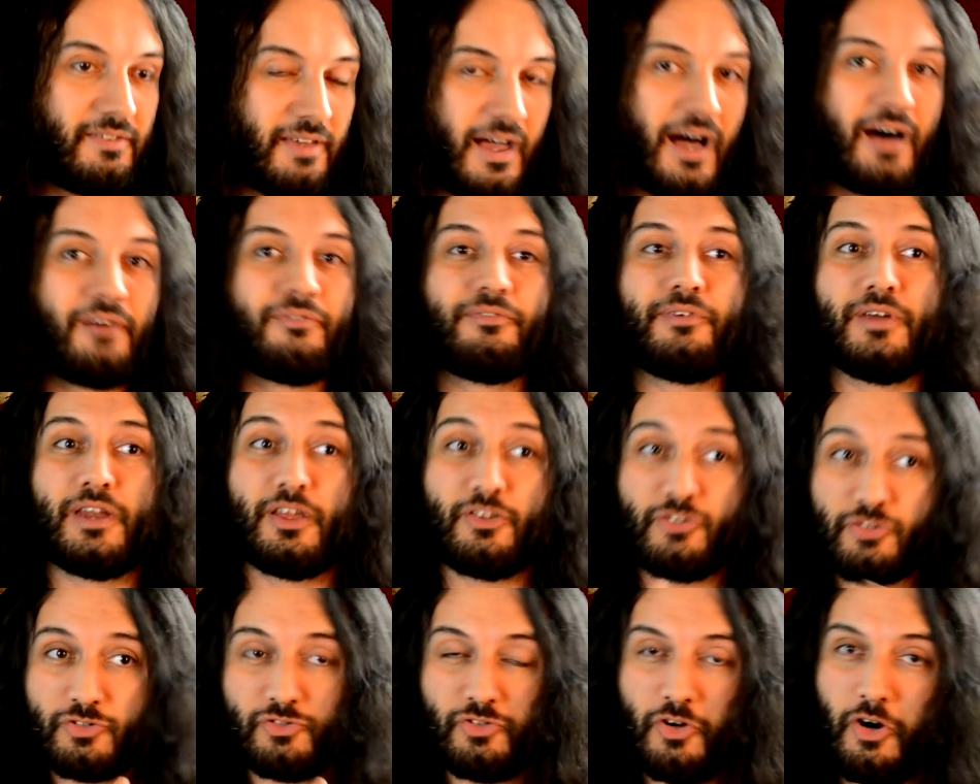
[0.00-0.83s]
tough, and
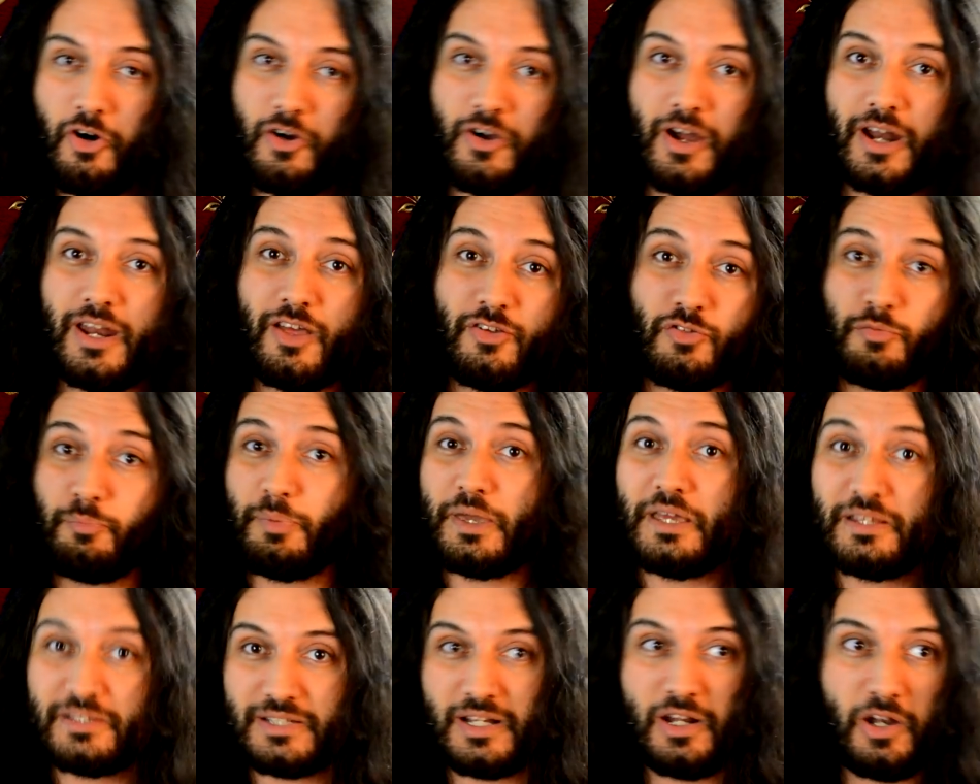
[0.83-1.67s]
he's strong, and he has
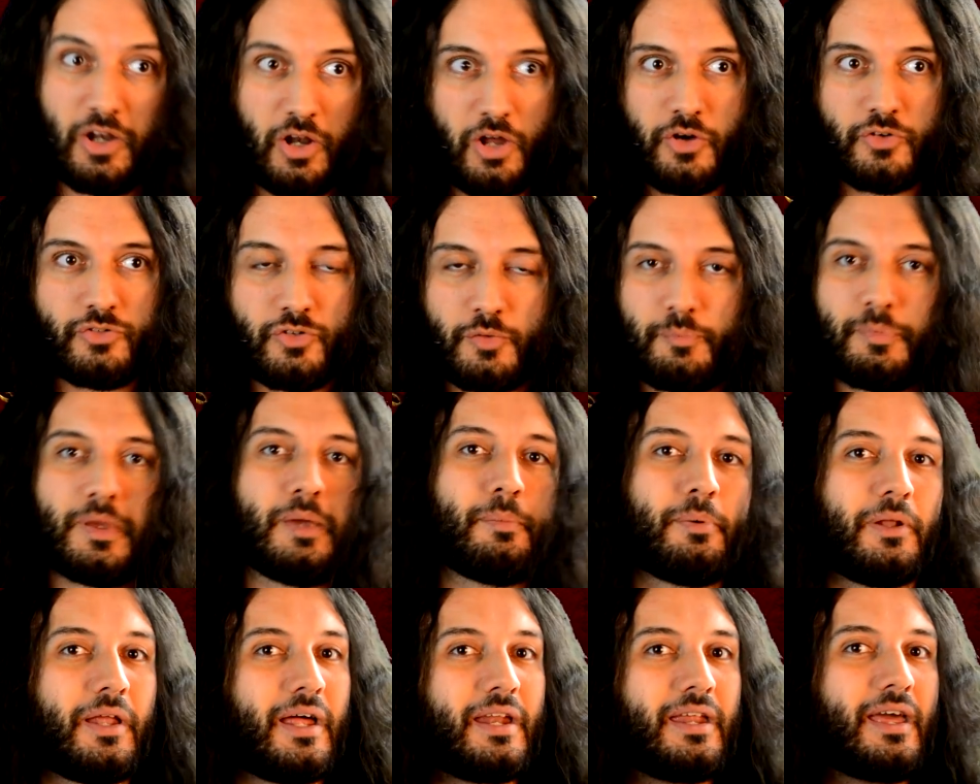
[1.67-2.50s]
beaten loads of
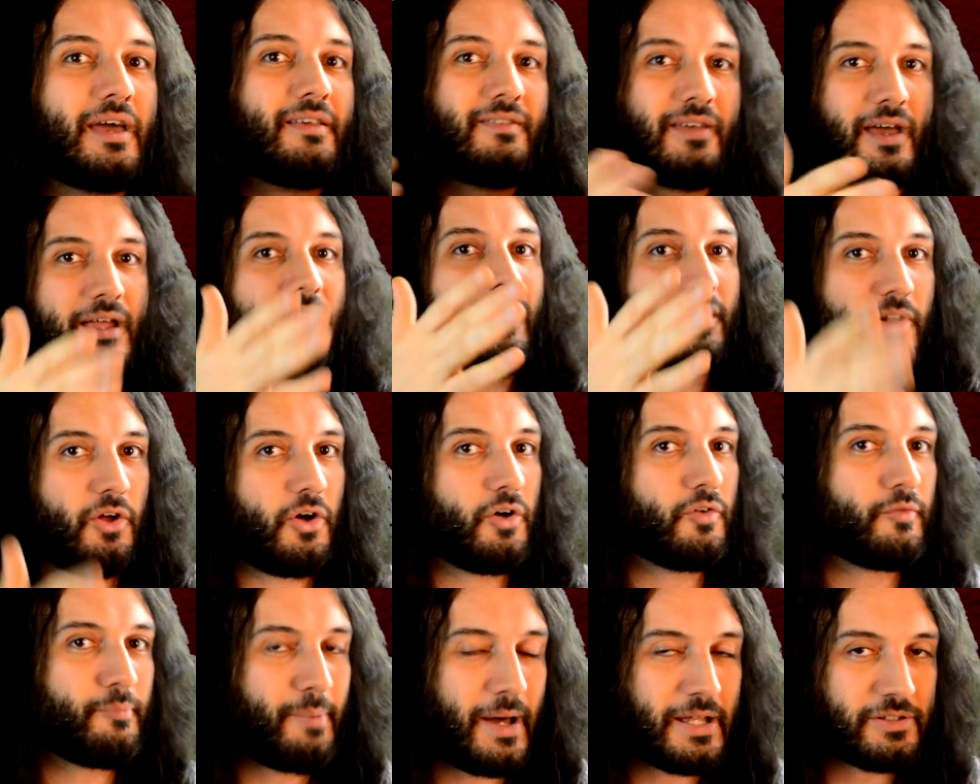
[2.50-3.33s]
people, and he has had a
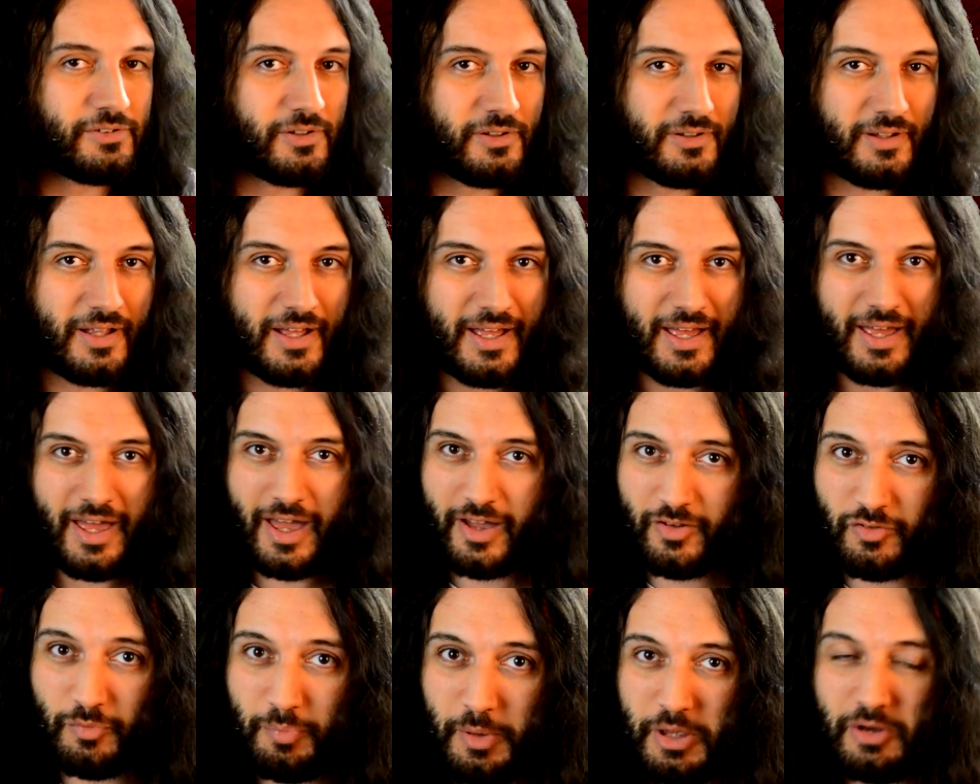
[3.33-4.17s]
lot of battle
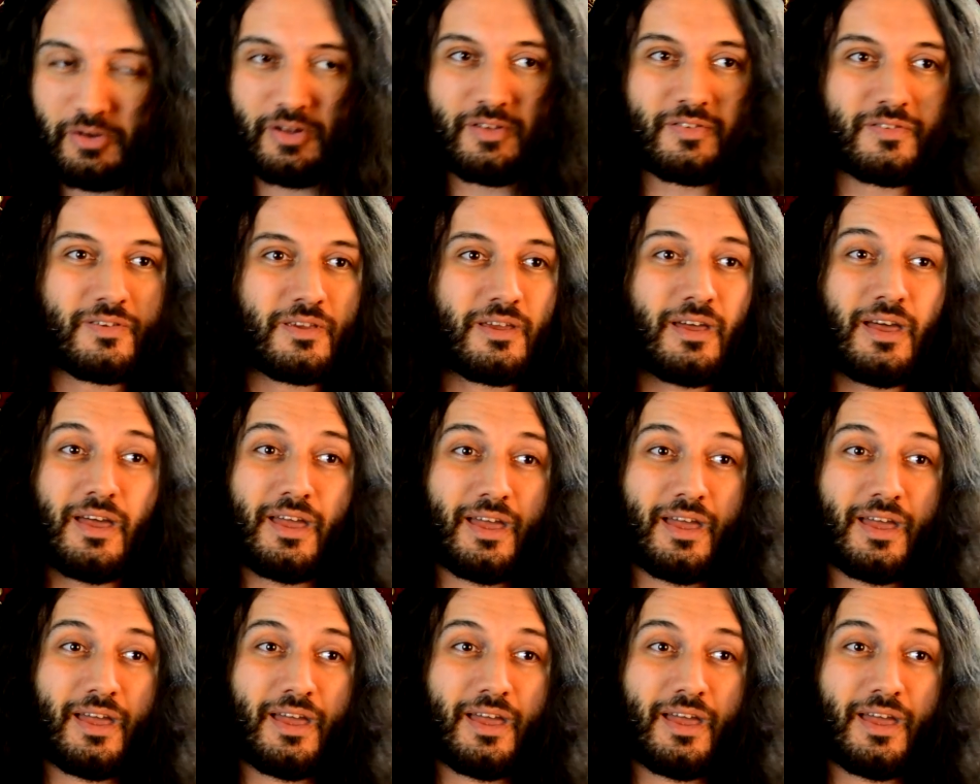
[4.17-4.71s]
experience,